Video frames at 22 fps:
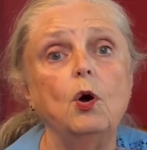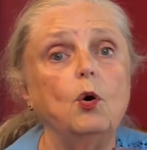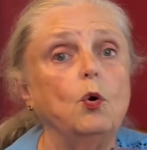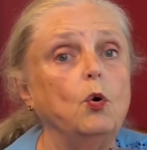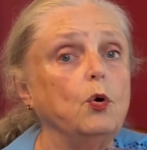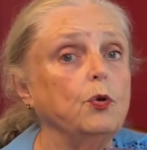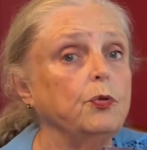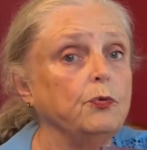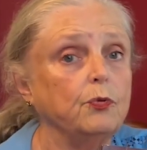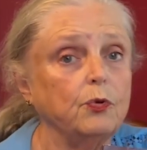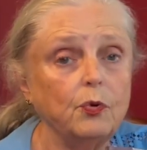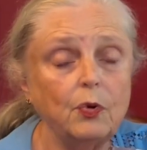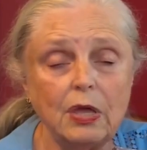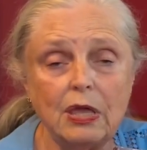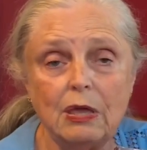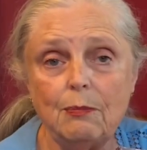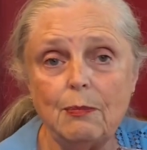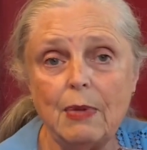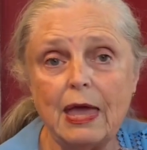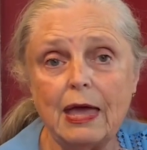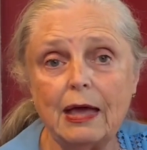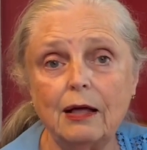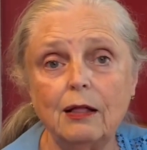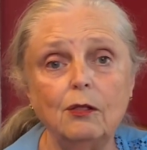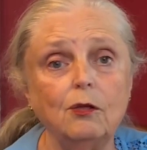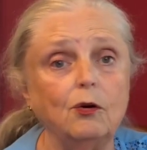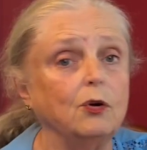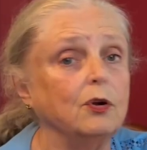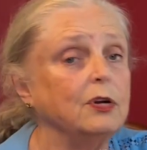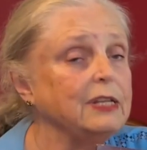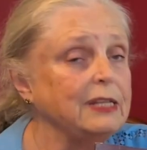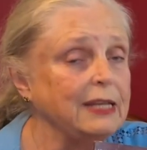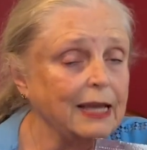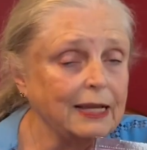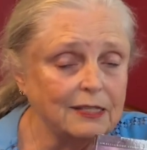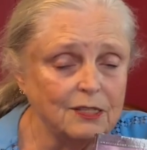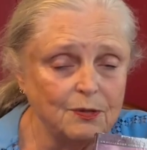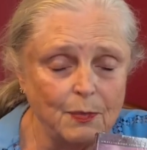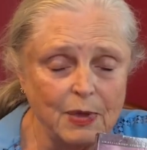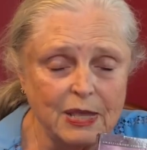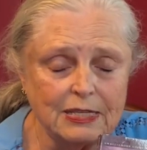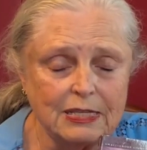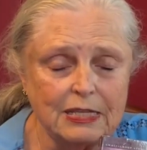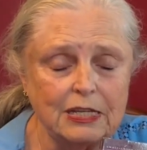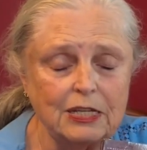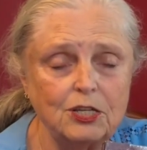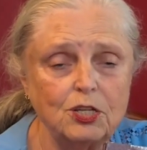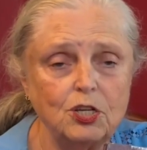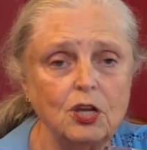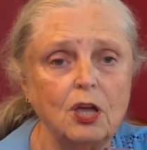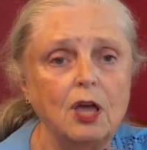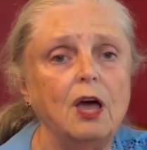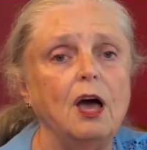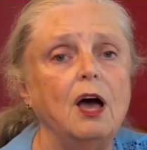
or through email or text message